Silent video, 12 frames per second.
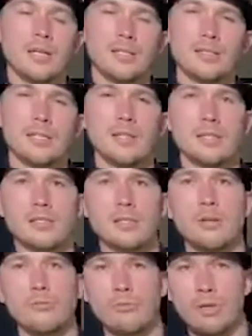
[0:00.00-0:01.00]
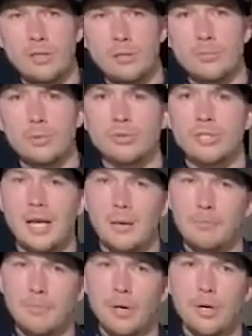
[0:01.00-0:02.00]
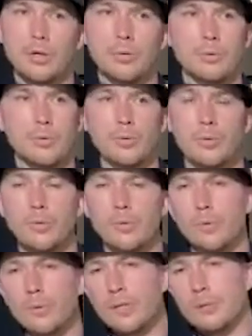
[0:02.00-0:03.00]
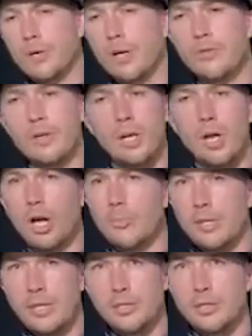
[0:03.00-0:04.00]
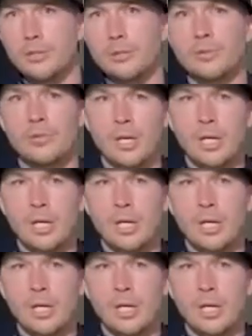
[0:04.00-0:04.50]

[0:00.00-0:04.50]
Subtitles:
see things like rhythm or tempo or little kind of alignment issues.